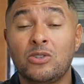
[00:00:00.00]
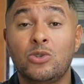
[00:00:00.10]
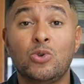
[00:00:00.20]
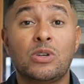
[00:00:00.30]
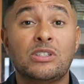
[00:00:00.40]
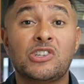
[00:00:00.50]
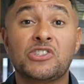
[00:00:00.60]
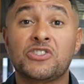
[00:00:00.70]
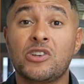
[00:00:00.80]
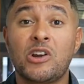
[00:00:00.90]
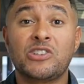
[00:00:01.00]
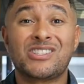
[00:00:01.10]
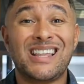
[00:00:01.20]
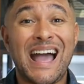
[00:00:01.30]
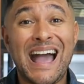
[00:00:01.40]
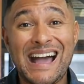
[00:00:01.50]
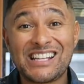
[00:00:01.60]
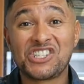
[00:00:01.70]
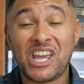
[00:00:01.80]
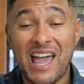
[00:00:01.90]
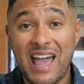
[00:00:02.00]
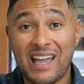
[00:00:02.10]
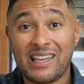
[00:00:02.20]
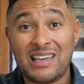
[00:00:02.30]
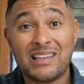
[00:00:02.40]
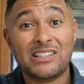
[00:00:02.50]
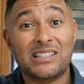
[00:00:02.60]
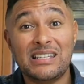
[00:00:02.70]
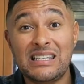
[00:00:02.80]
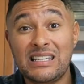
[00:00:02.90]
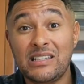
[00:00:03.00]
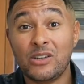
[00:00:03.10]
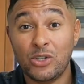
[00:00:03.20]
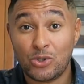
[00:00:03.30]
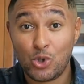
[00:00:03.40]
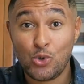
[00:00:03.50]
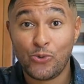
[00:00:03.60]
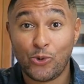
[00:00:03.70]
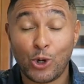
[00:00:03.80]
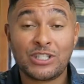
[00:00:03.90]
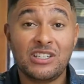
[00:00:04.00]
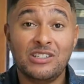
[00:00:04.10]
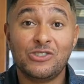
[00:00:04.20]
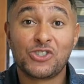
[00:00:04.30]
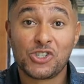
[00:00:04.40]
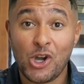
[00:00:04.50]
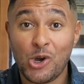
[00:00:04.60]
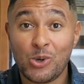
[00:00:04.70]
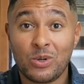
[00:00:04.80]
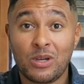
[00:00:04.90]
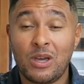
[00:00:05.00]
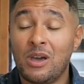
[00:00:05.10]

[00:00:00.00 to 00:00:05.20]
You can just search the hashtag DD214 show.